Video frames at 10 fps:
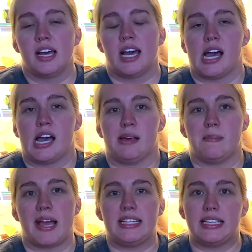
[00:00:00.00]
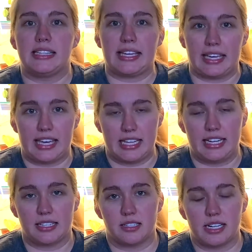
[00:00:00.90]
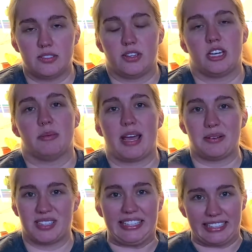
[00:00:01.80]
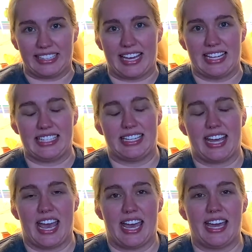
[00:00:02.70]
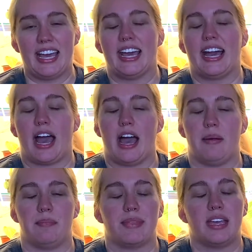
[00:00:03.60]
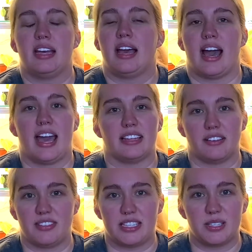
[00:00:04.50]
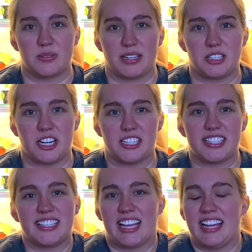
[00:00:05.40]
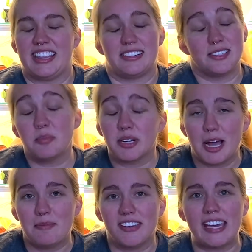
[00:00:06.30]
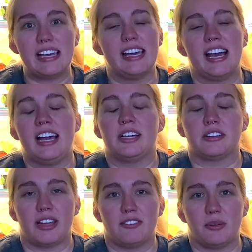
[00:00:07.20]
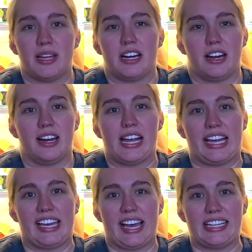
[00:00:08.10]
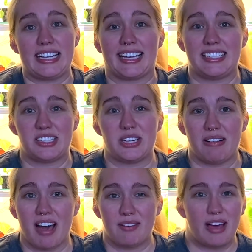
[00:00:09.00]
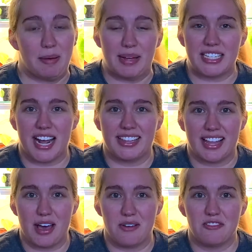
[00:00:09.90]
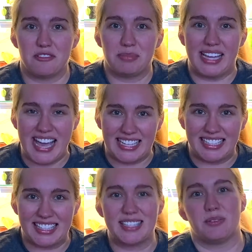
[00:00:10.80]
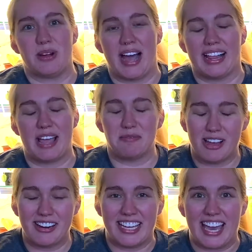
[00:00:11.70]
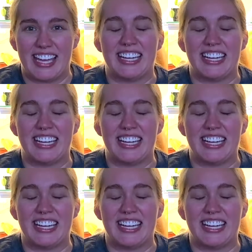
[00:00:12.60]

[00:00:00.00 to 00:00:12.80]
I did link it in yesterday's video, but I will link it again today. I love these sweatshirts. They're super comfy, great for winter, and I get to show off how much I love plants while I'm wearing it.